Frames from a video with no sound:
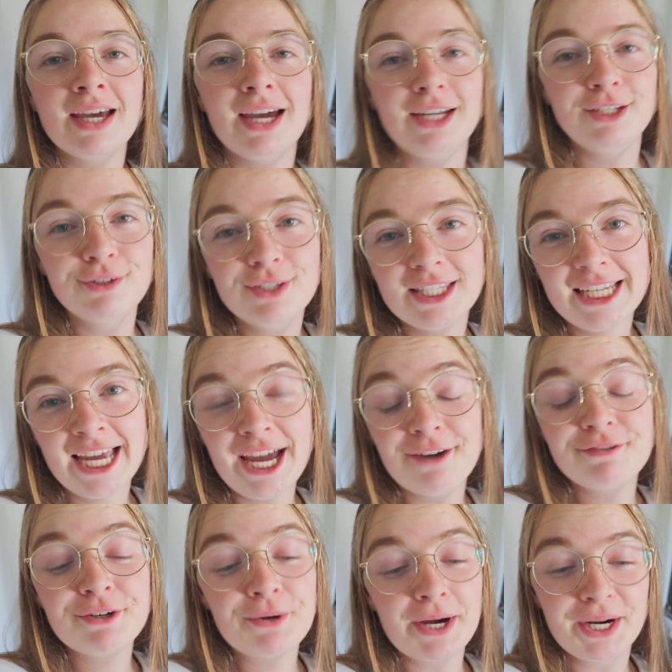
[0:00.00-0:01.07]
I do still
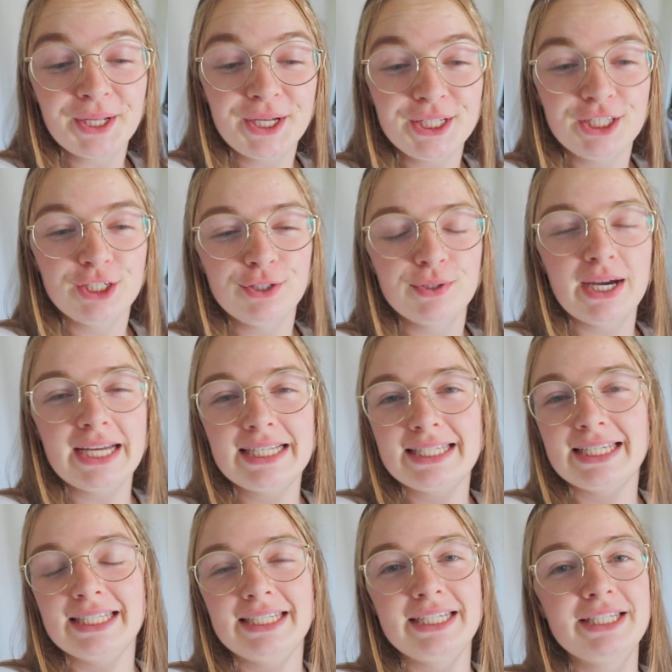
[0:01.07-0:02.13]
have quite a lot to do. I
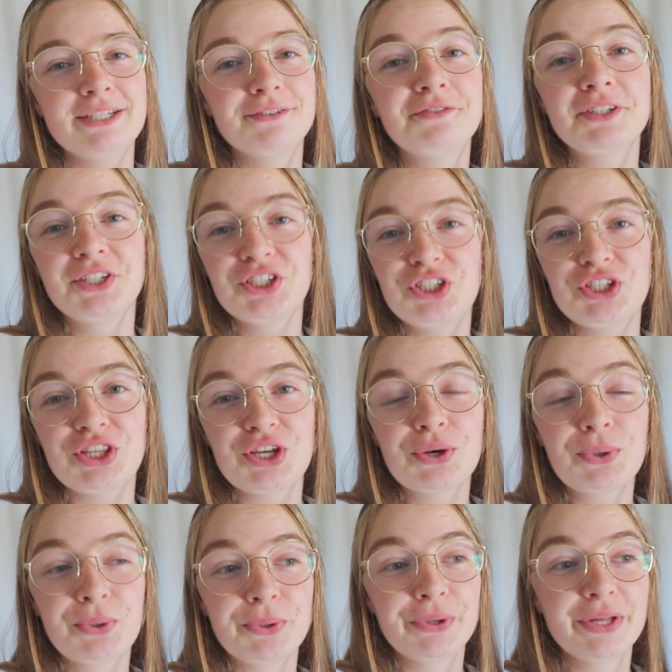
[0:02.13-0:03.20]
still need to finish the
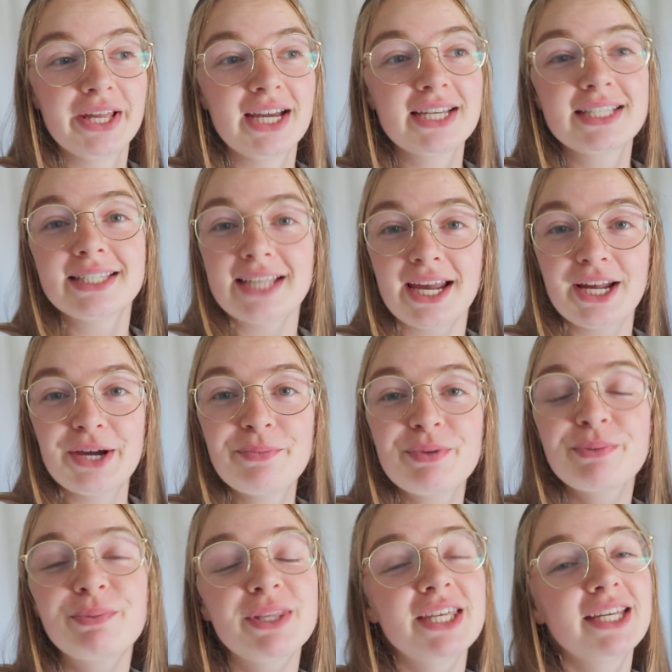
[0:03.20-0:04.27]
whole setup,
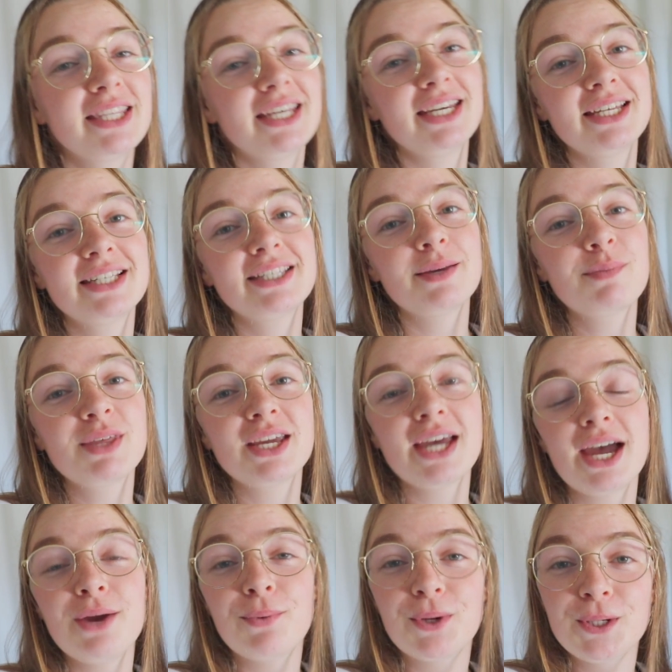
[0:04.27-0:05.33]
but it is something
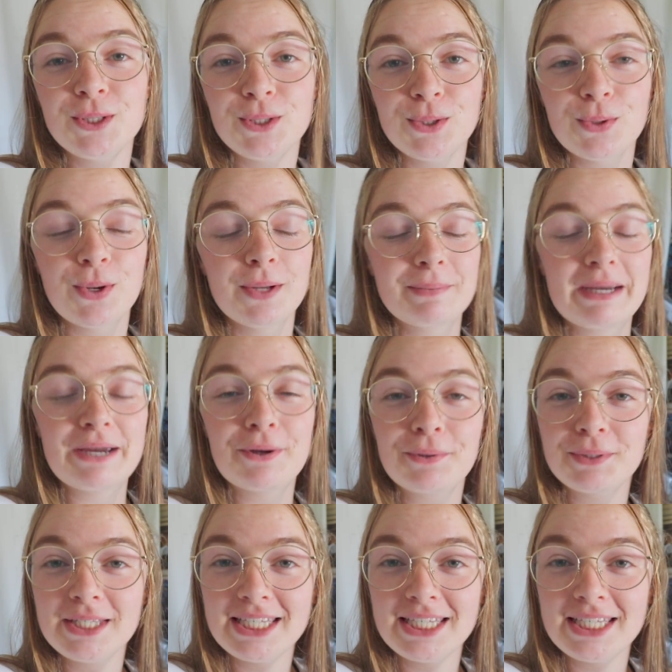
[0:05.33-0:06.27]
I want to do on my own